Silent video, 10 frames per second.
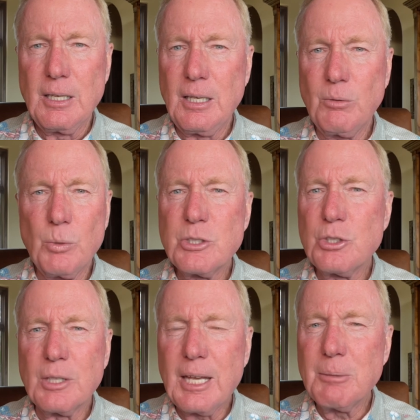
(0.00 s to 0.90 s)
in which you
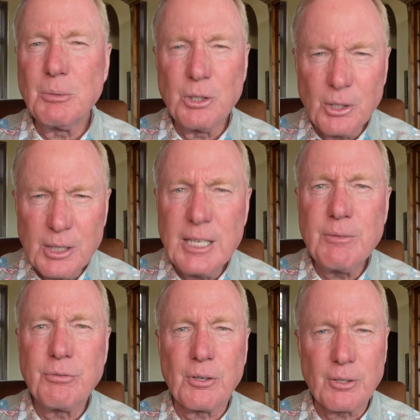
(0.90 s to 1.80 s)
came looking
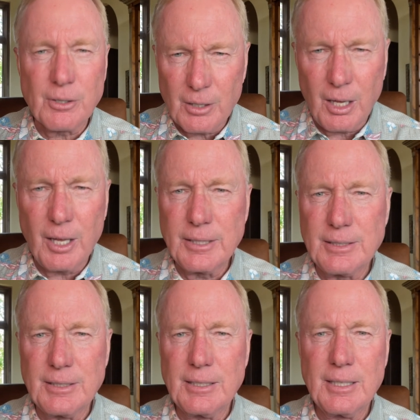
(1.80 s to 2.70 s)
for God,
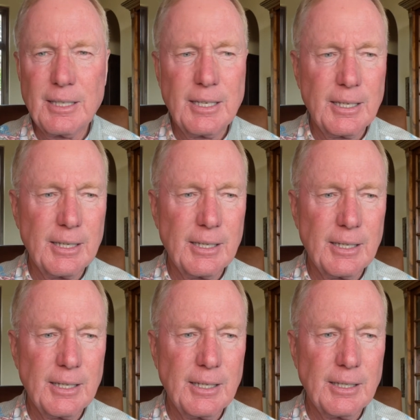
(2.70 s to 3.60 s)

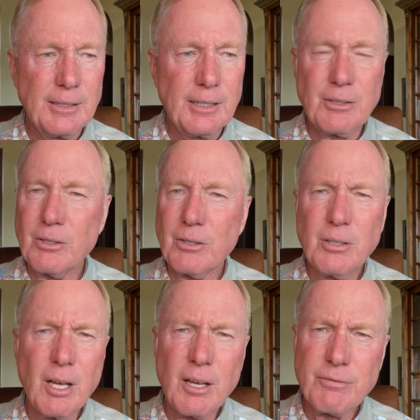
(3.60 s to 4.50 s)
yet you
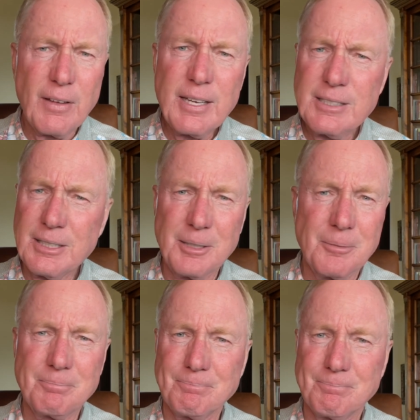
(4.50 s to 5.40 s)
could not find him.